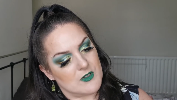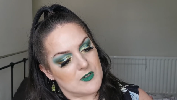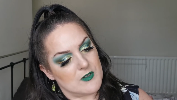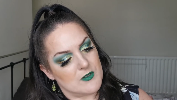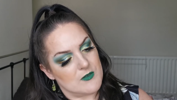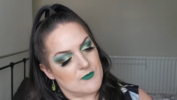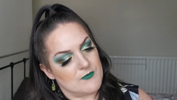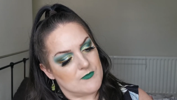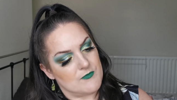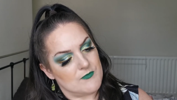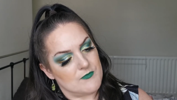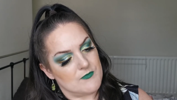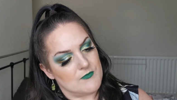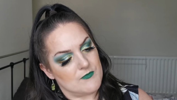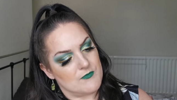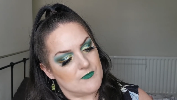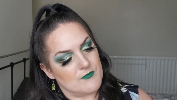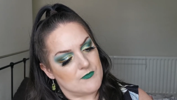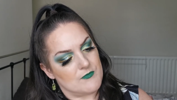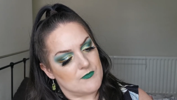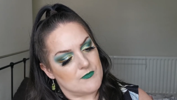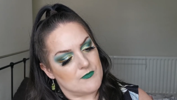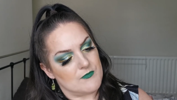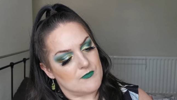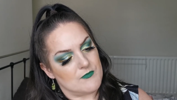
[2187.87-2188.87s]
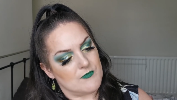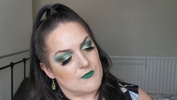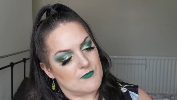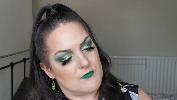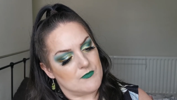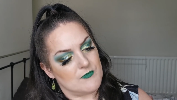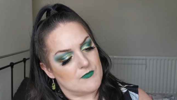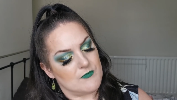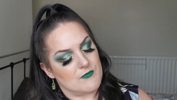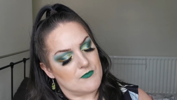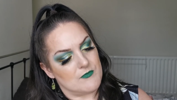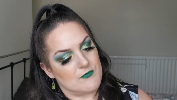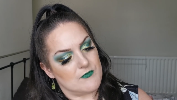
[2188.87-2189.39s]

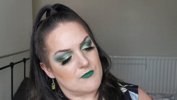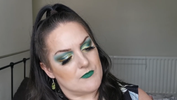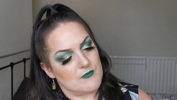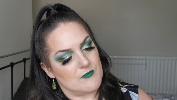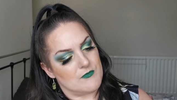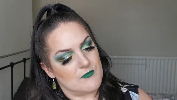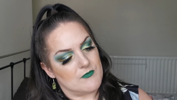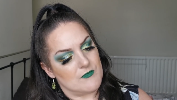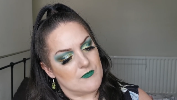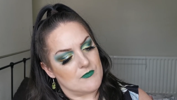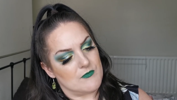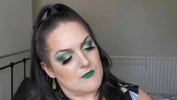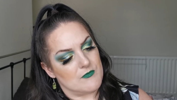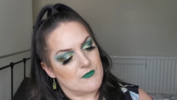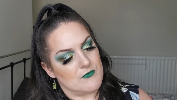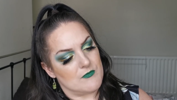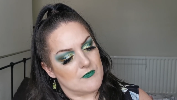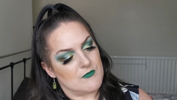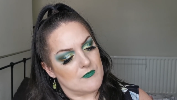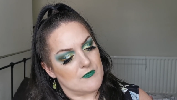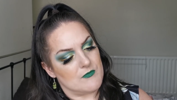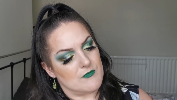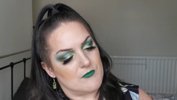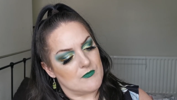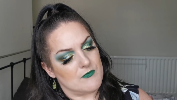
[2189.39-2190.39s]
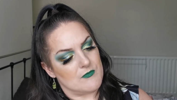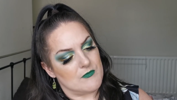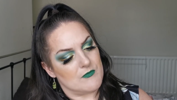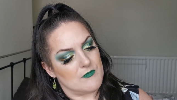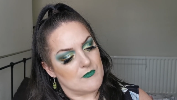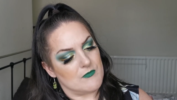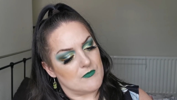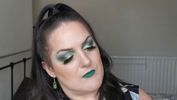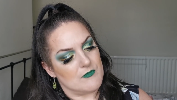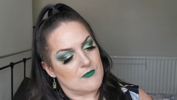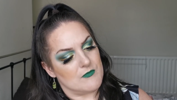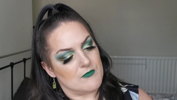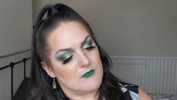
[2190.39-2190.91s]

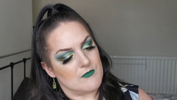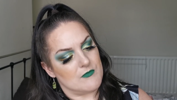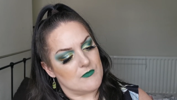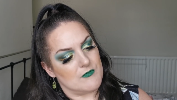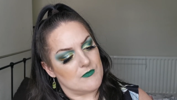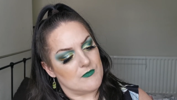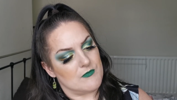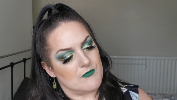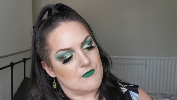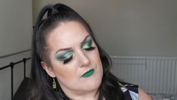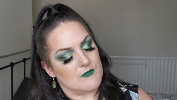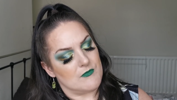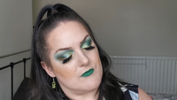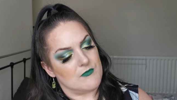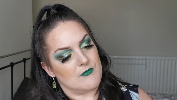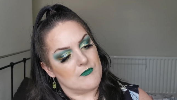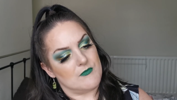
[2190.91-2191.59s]
(no one is talking)